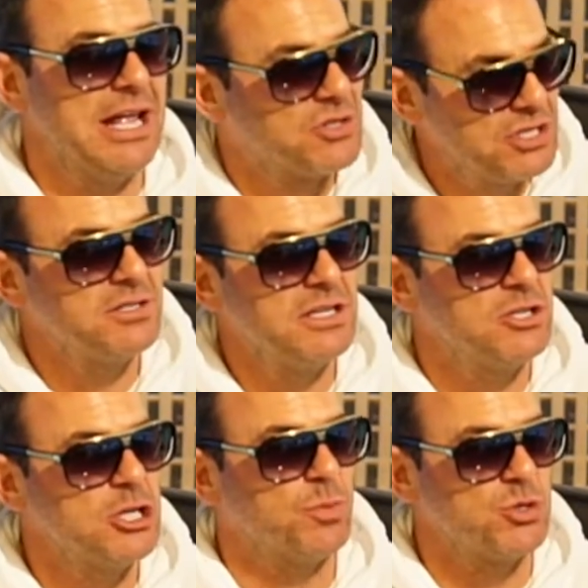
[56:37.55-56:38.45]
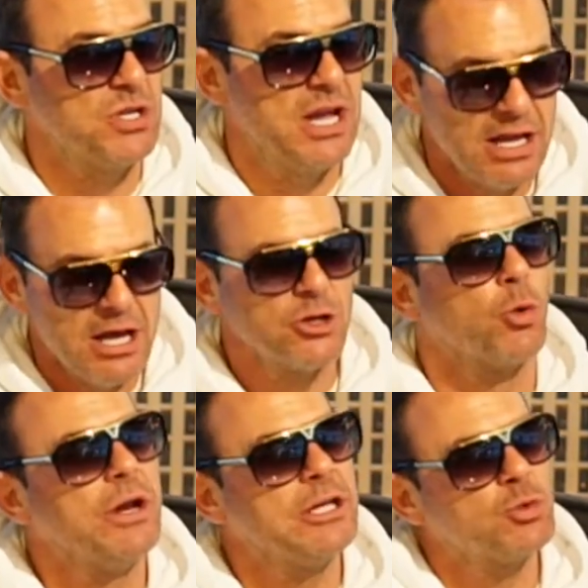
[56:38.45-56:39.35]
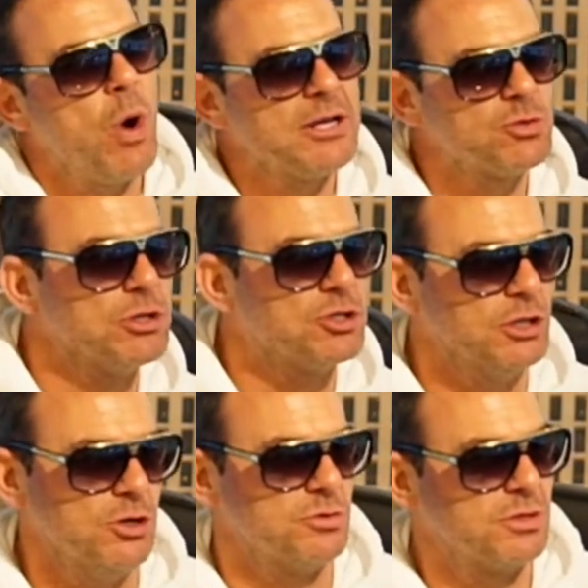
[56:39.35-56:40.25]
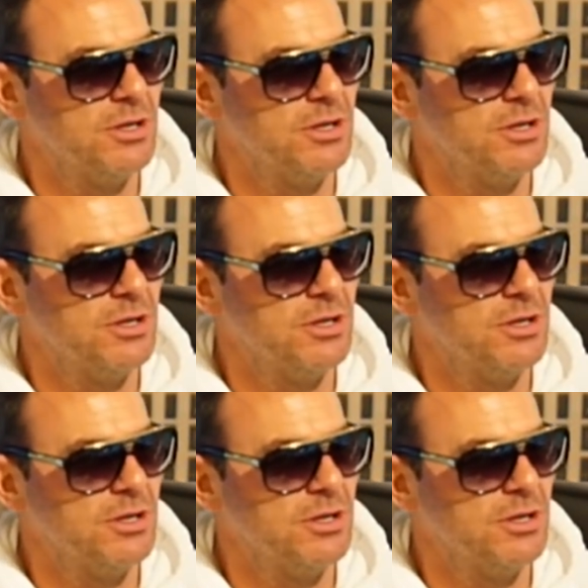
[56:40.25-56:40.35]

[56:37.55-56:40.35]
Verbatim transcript: At 66%, you're winning twice what you lose.